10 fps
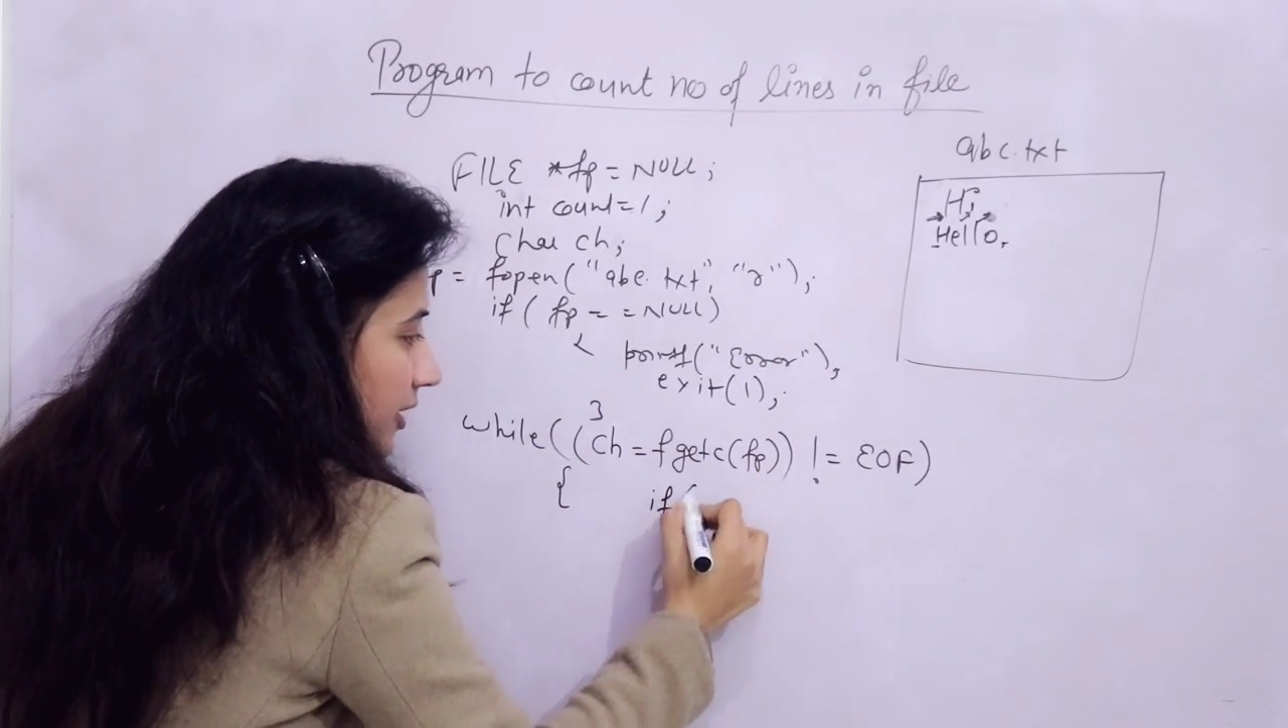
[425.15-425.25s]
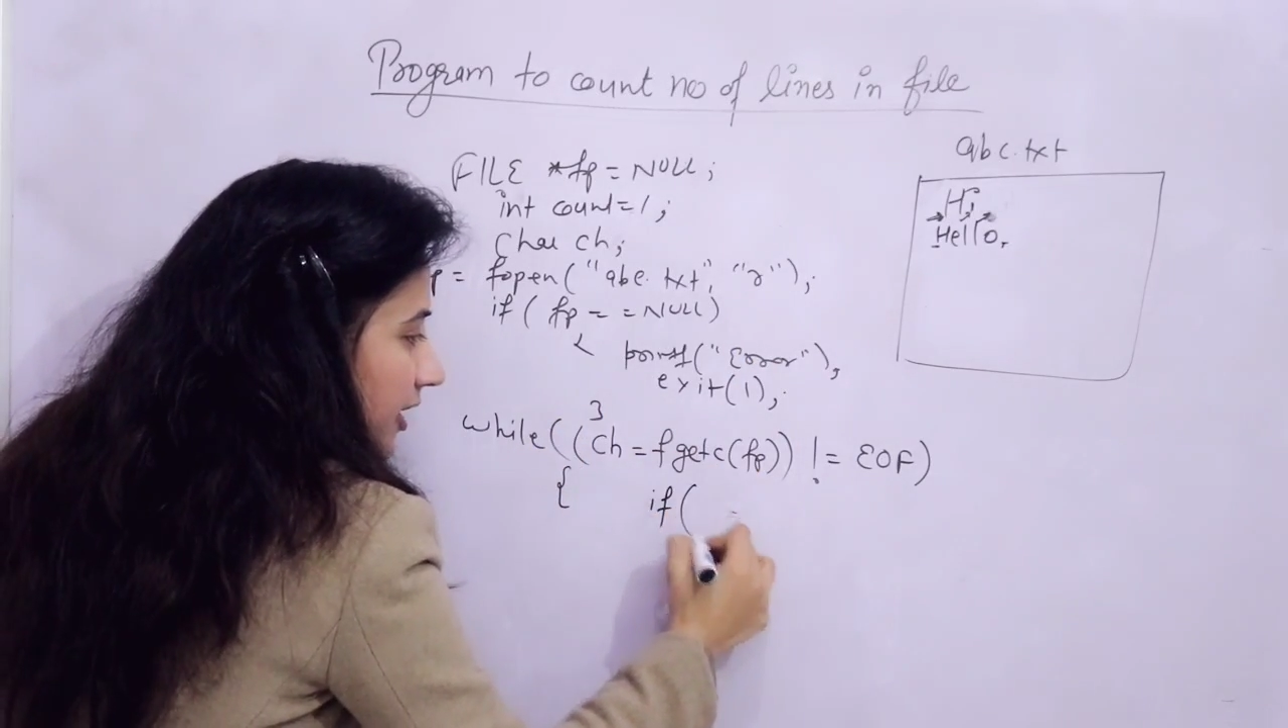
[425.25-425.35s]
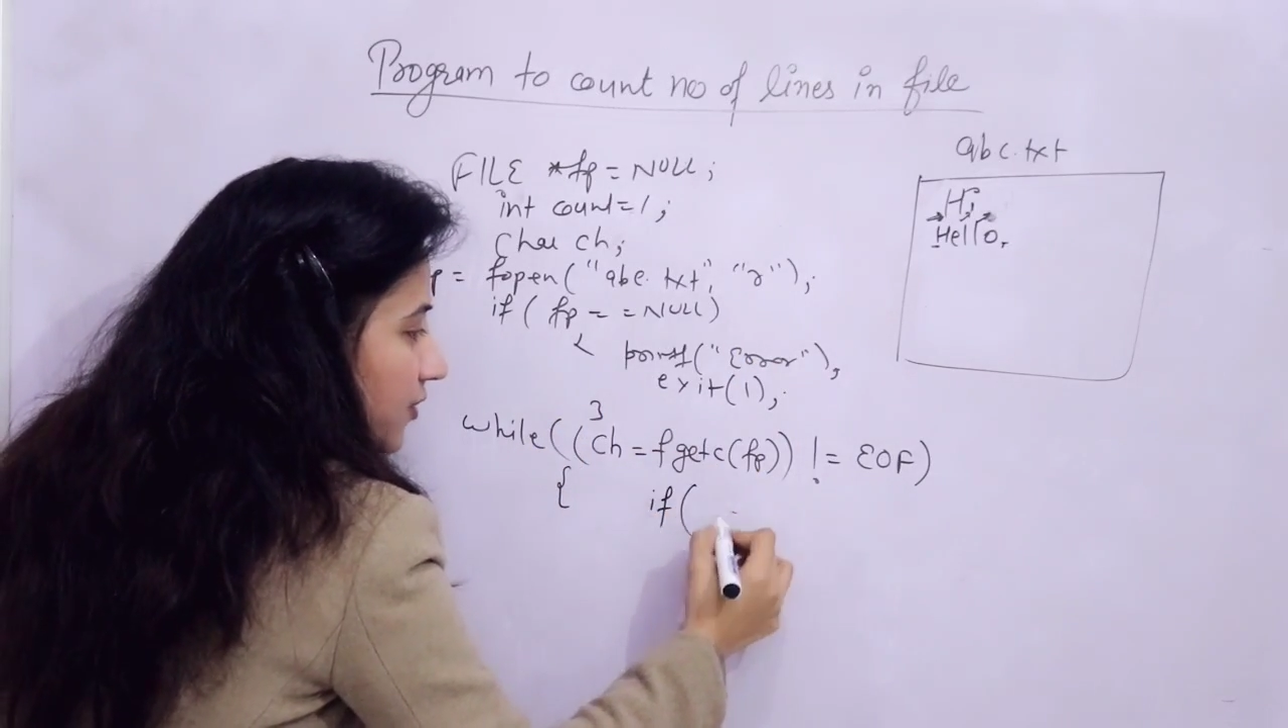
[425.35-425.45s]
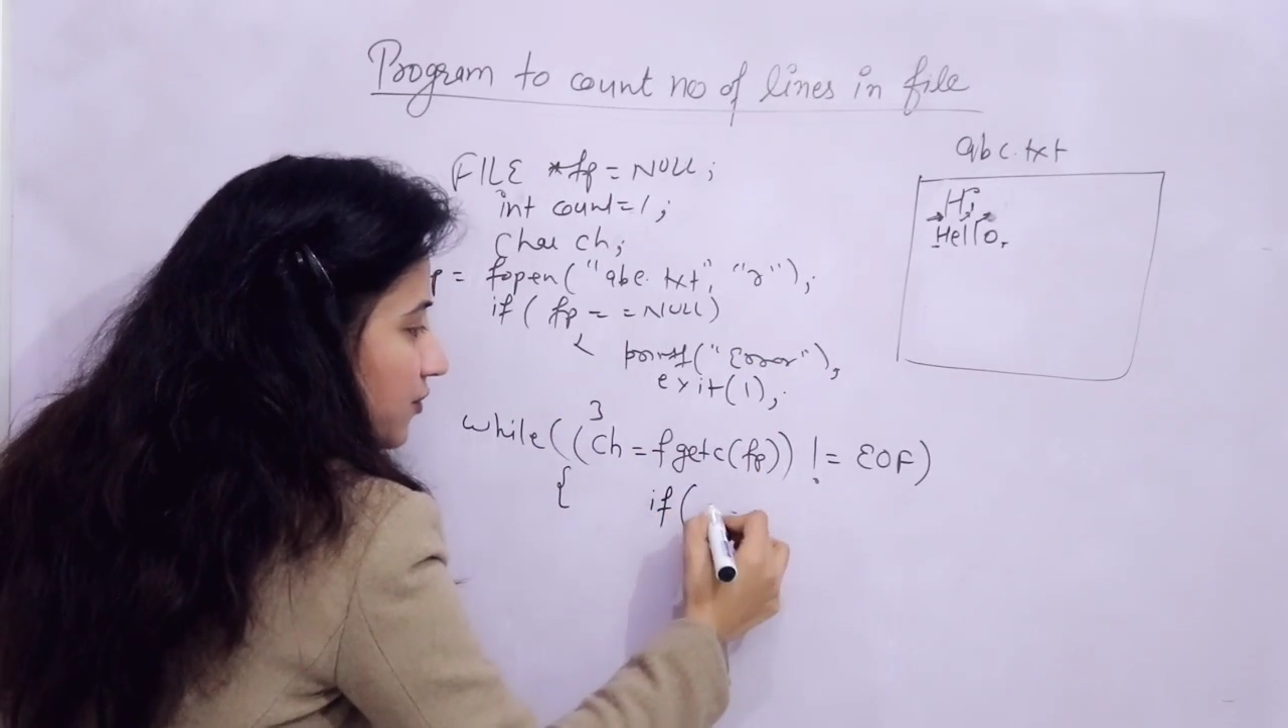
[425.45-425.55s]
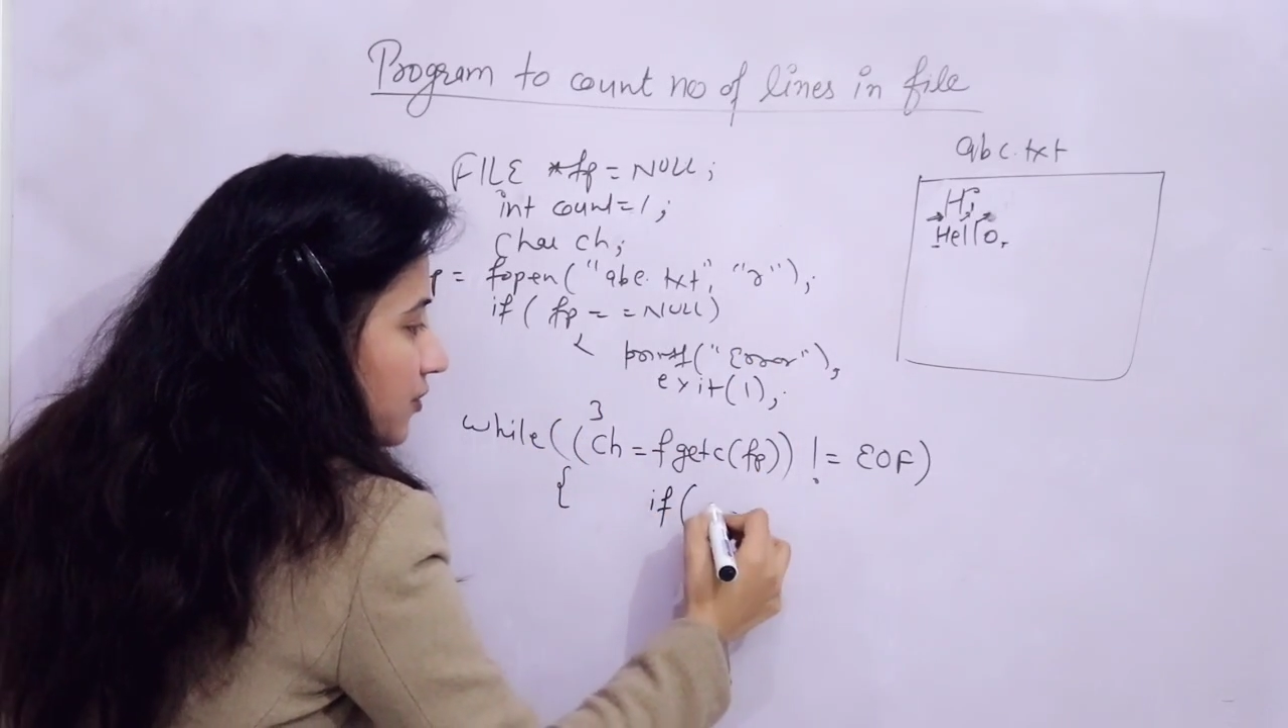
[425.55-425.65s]

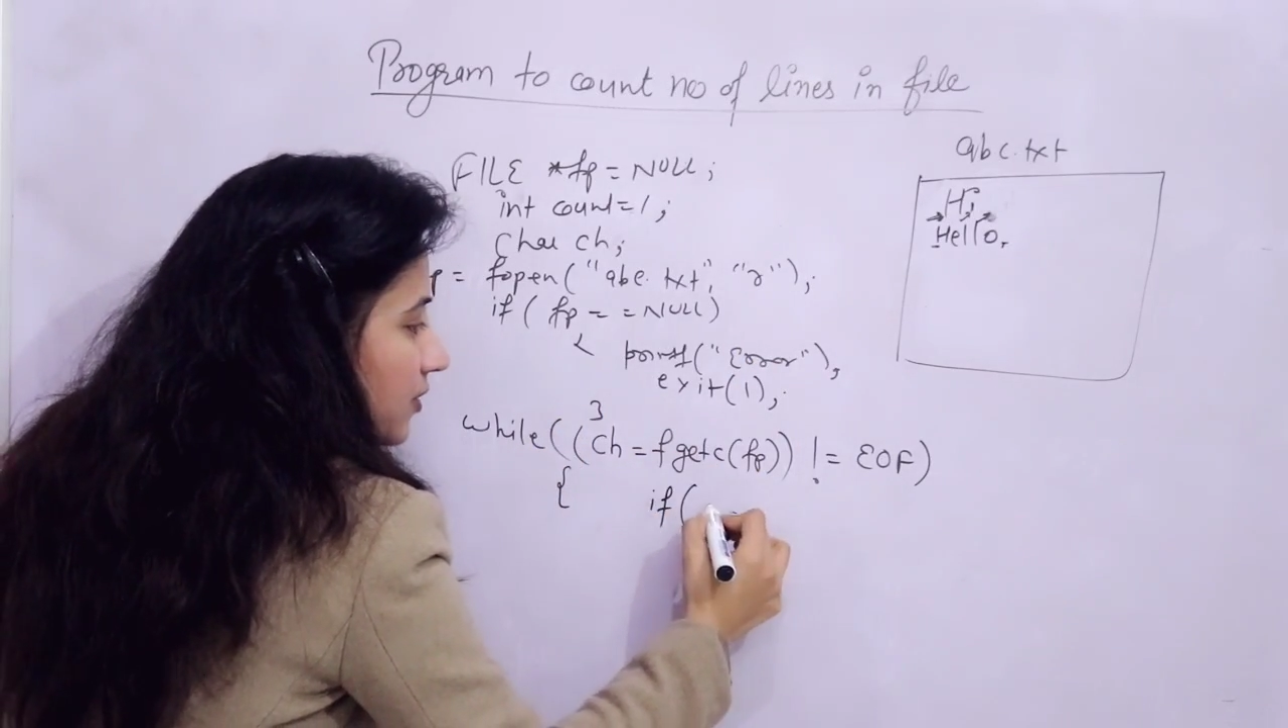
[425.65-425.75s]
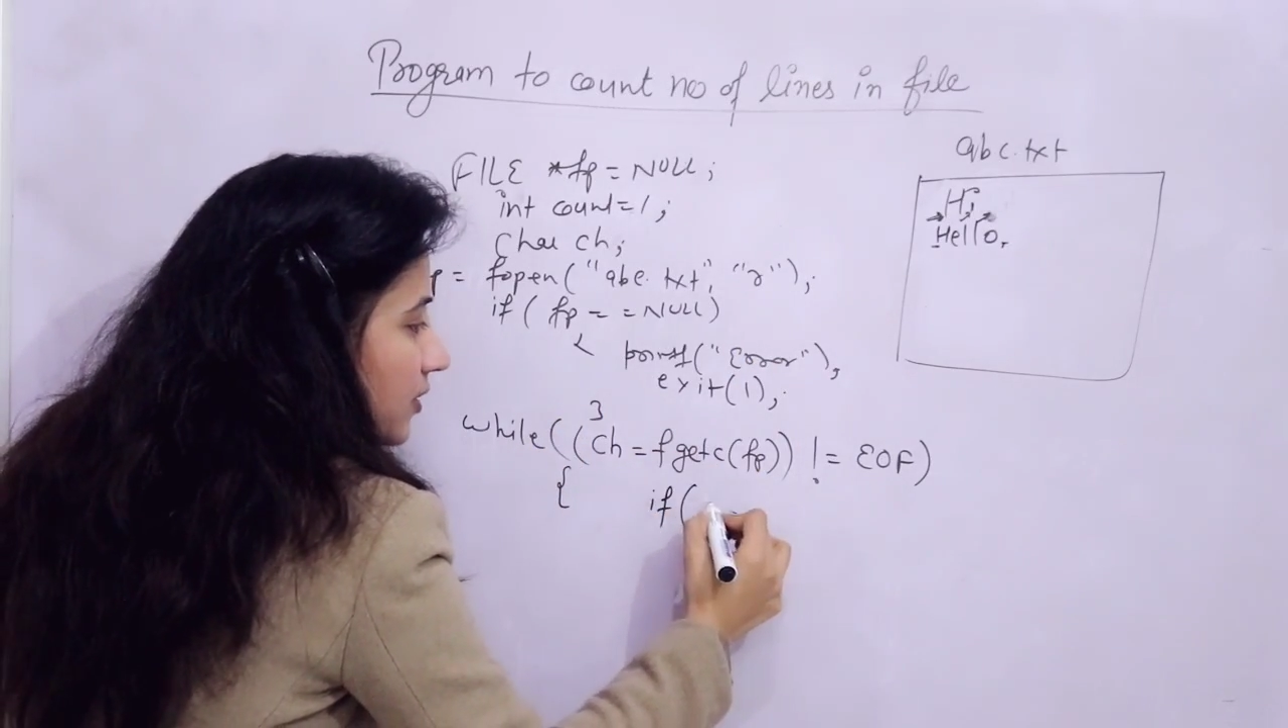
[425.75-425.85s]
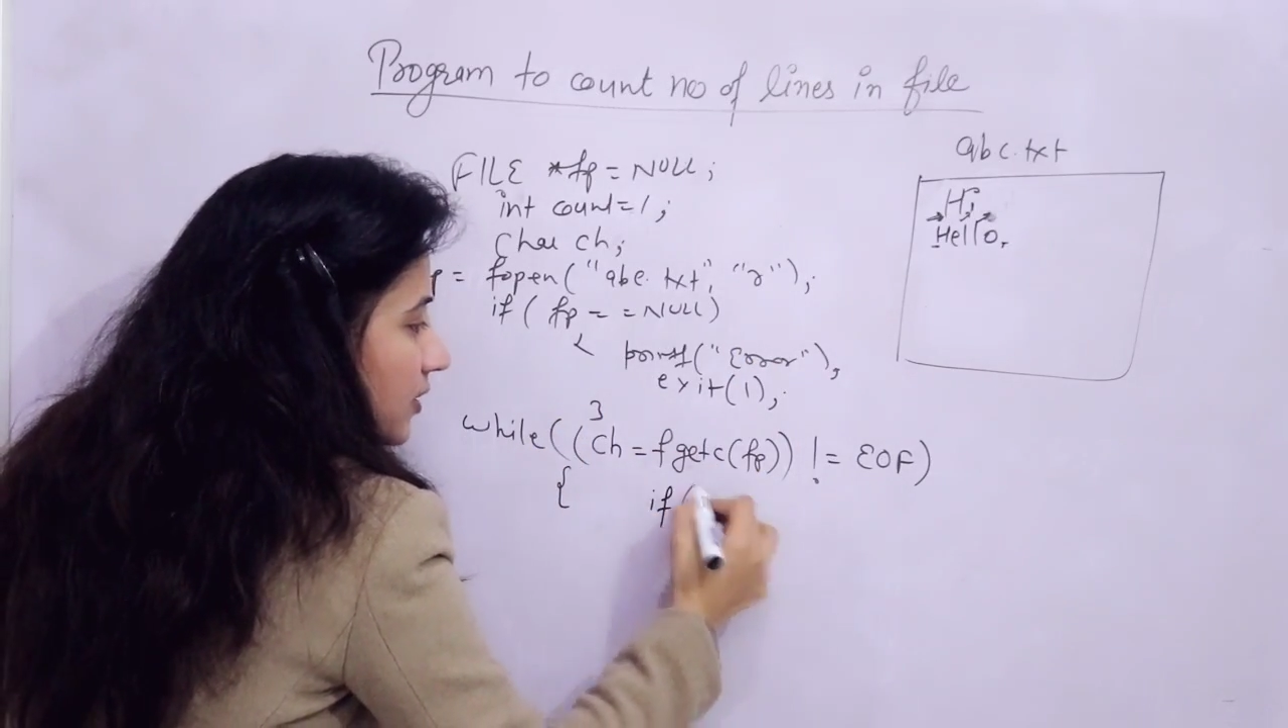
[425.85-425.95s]
if